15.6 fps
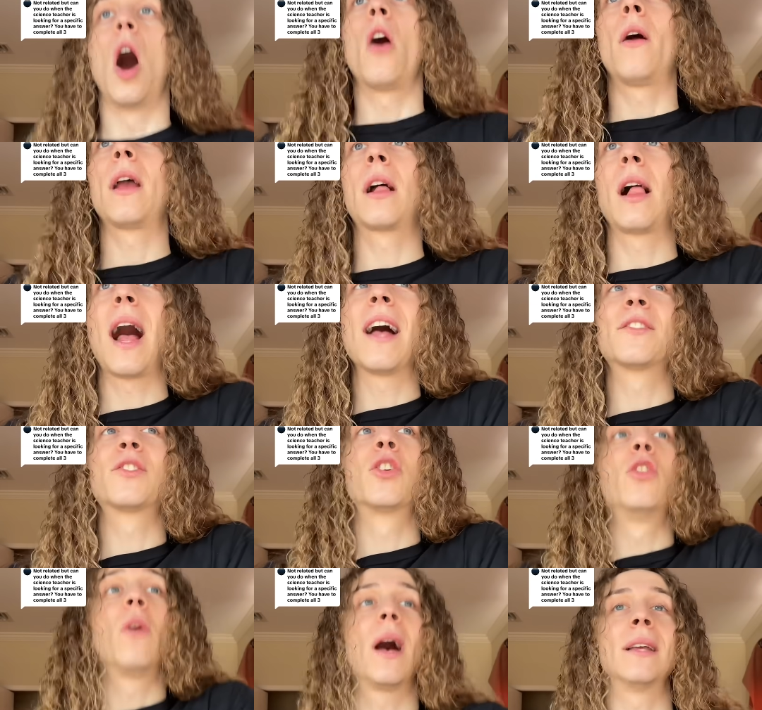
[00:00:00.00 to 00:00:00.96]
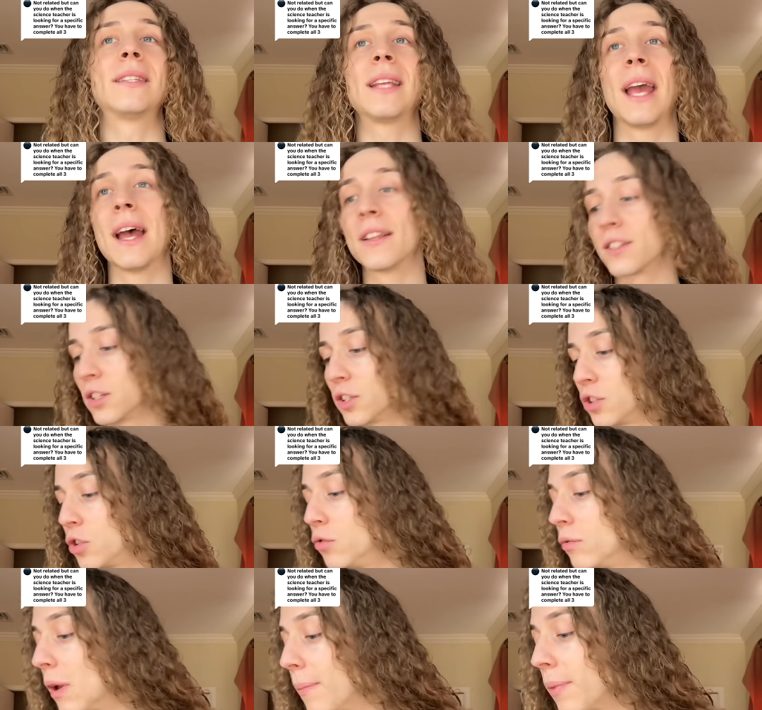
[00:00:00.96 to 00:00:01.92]
All right, class, who has the answer
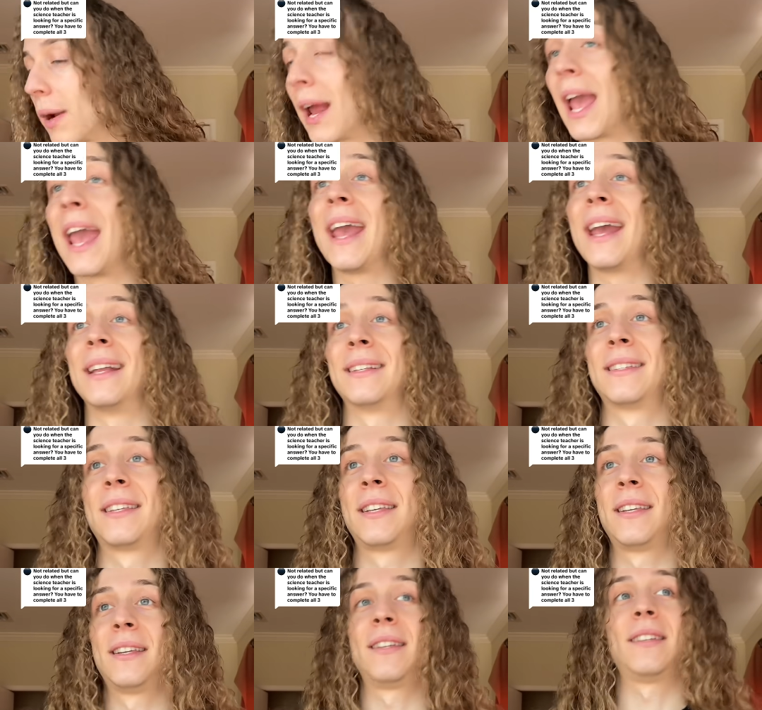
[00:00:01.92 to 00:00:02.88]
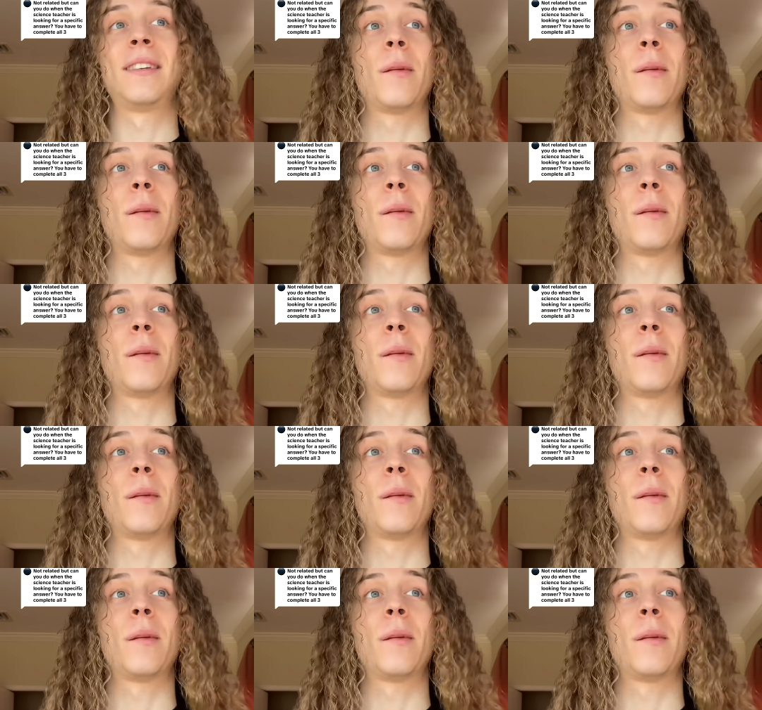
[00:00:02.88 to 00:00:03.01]
to number eight?